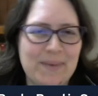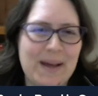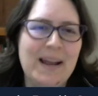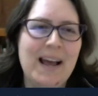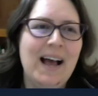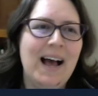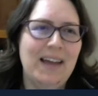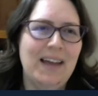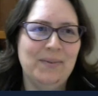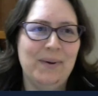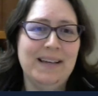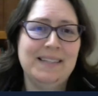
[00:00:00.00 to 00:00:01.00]
But
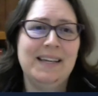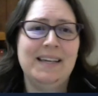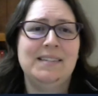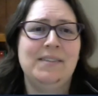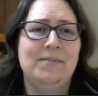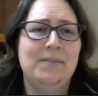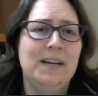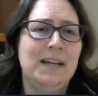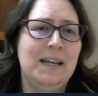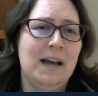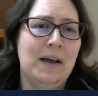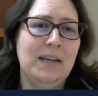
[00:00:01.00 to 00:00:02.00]
otherwise, it's a
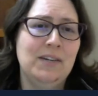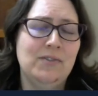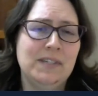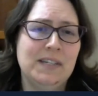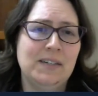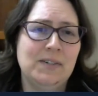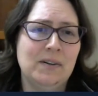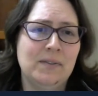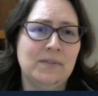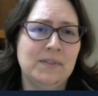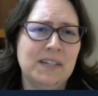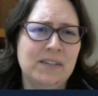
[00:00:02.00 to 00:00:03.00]
really interesting sort
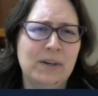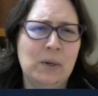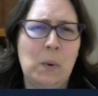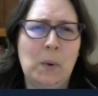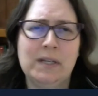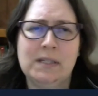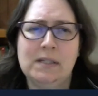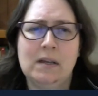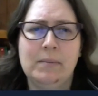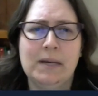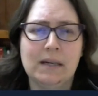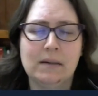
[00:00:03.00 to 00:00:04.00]
of satirical and
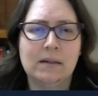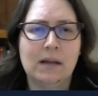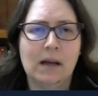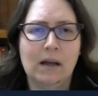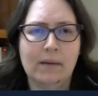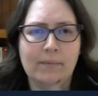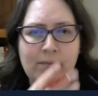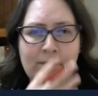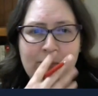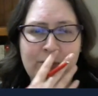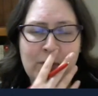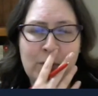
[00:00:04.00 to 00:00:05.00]
acerbic
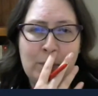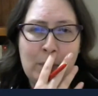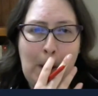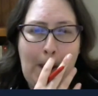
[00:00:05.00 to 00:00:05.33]
view